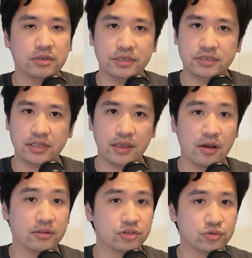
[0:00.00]
be staying
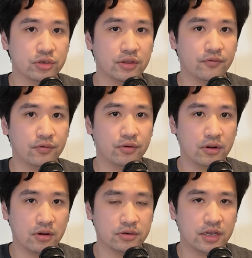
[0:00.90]
on the string for a
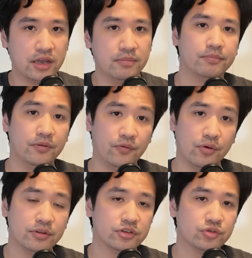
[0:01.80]
longer time
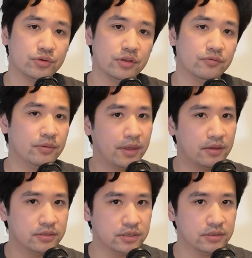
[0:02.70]
before the string
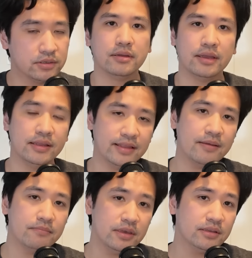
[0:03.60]
repels it. And
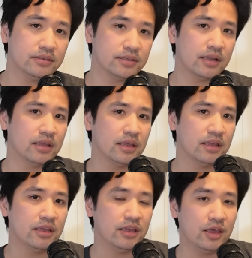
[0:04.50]
that means that
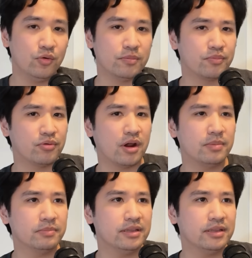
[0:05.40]
it will probably